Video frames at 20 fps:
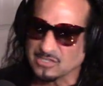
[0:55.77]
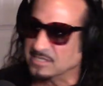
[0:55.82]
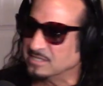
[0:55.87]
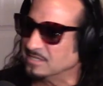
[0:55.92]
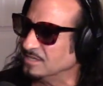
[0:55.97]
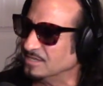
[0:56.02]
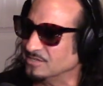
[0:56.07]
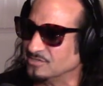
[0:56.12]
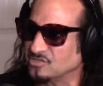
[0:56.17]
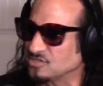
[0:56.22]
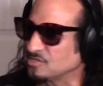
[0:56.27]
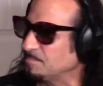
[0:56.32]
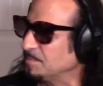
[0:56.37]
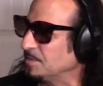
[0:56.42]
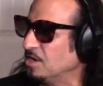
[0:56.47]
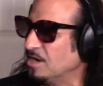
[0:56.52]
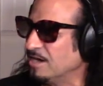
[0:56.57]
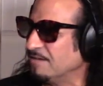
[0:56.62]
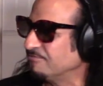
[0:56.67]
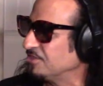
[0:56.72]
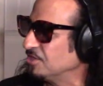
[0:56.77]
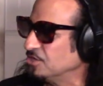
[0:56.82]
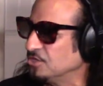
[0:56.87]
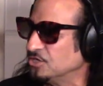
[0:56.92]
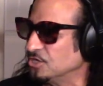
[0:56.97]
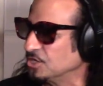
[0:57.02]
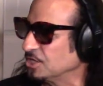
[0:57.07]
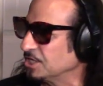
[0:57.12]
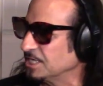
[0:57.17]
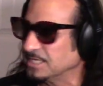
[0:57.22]
It's just been off the
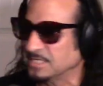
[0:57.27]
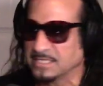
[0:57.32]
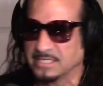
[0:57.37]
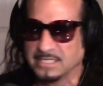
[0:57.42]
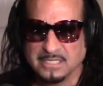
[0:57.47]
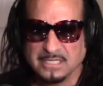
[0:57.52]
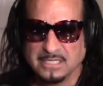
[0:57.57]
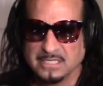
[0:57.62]
hook, and